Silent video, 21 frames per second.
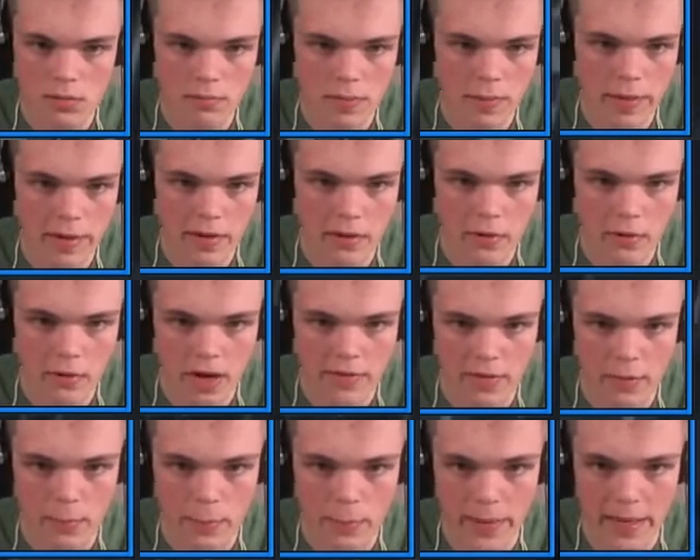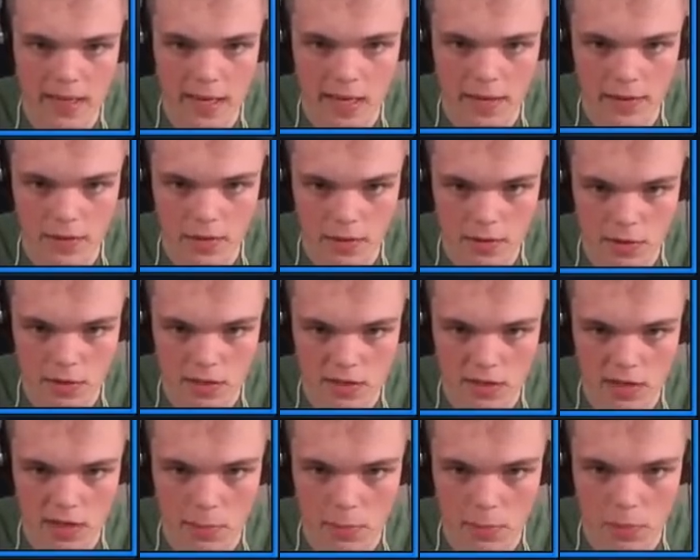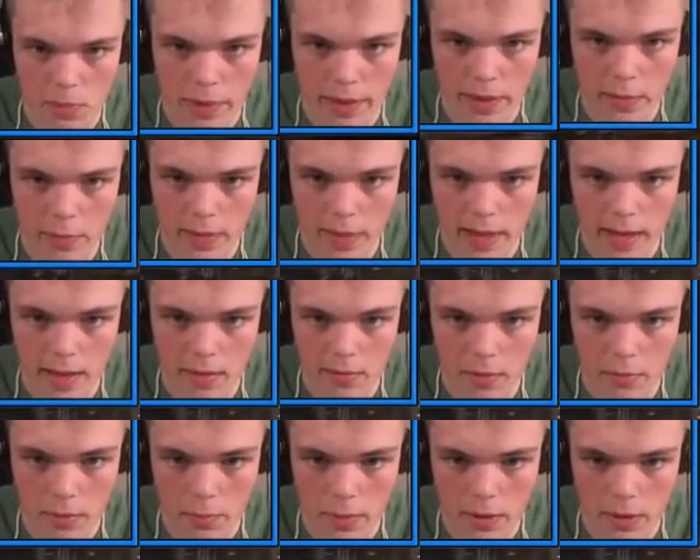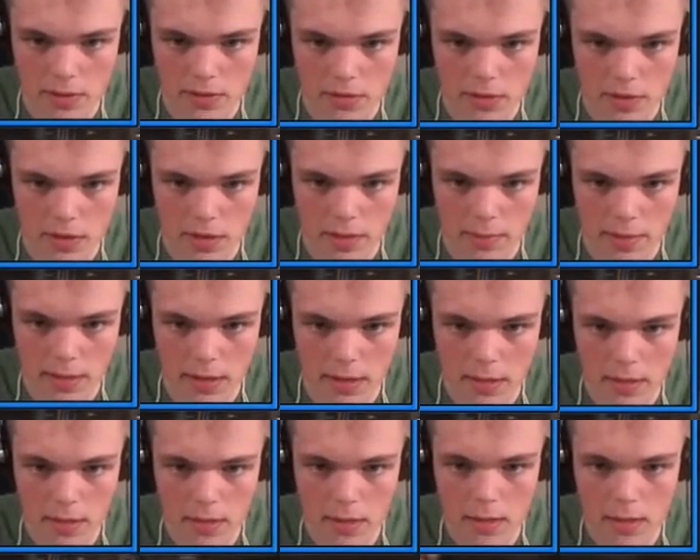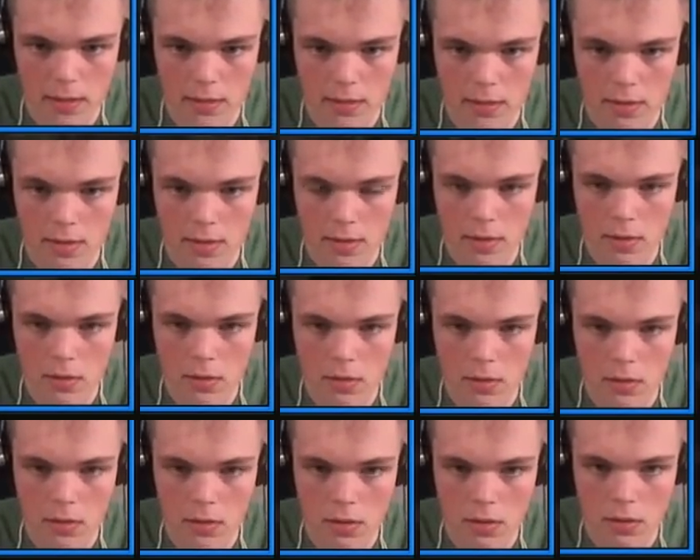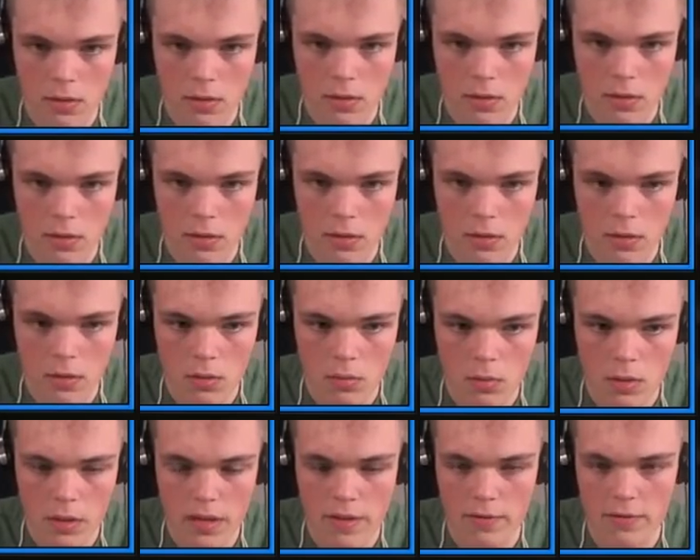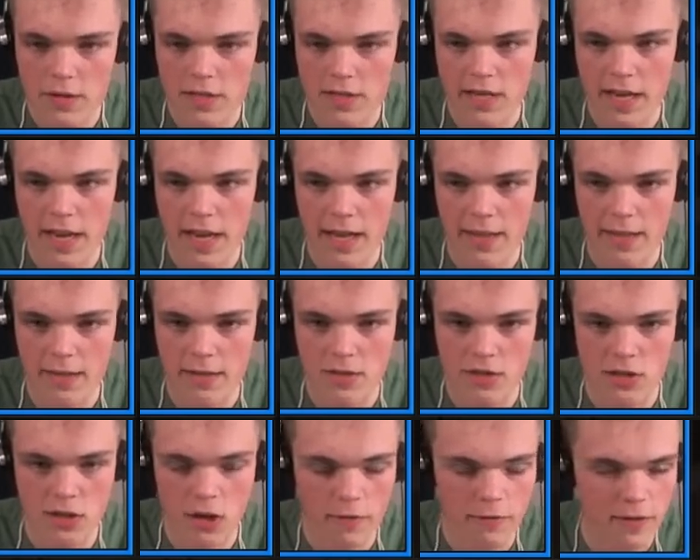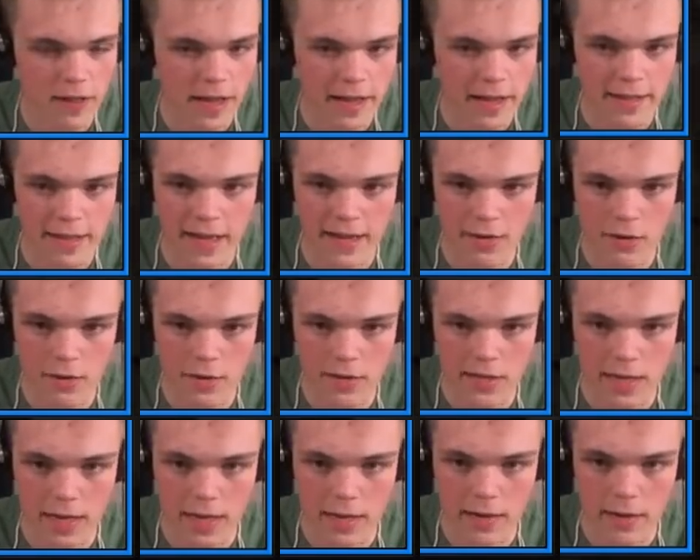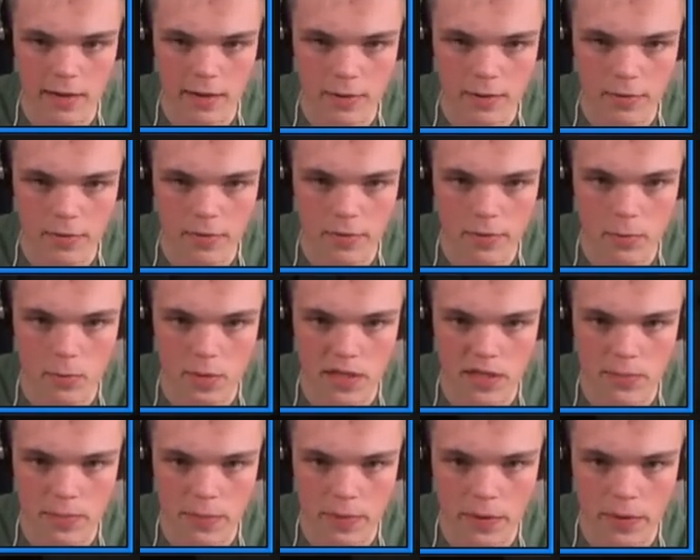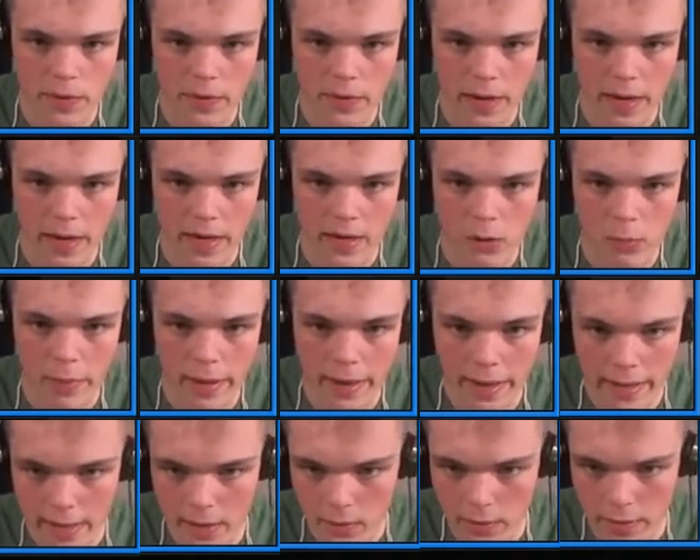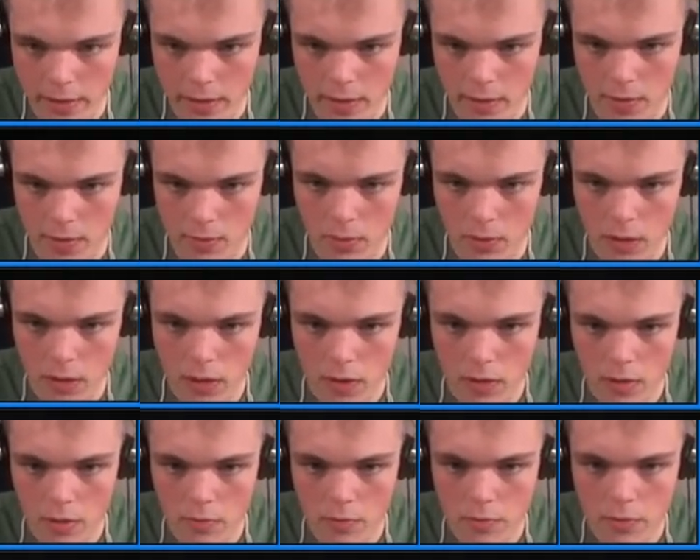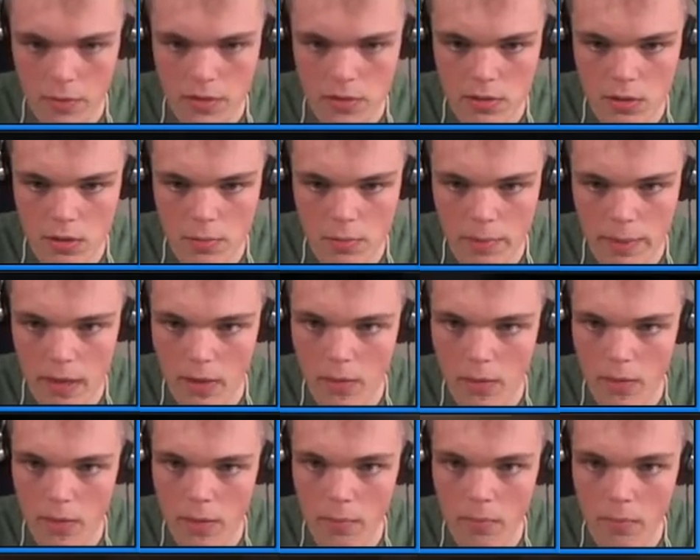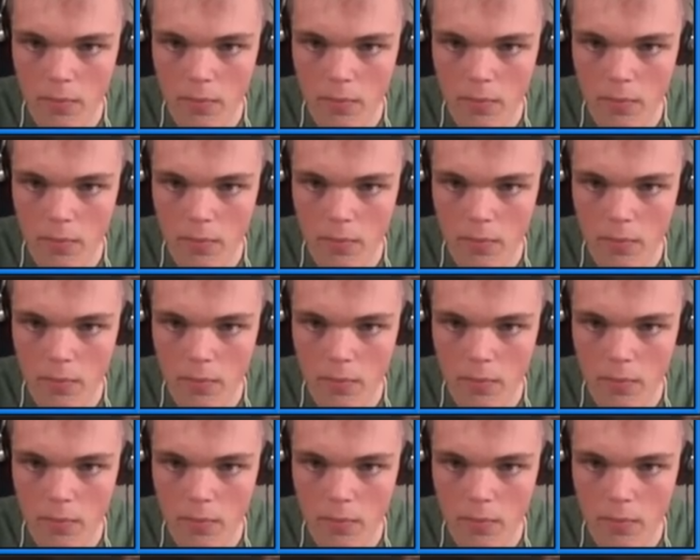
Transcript: Maybe I can craft a bed later and just sleep away when, they, when the monsters are coming. Anyone here? Well, if you say it that soft like that, no one's gonna hear you. If you whisper, ain't nobody gonna hear you. Restore power.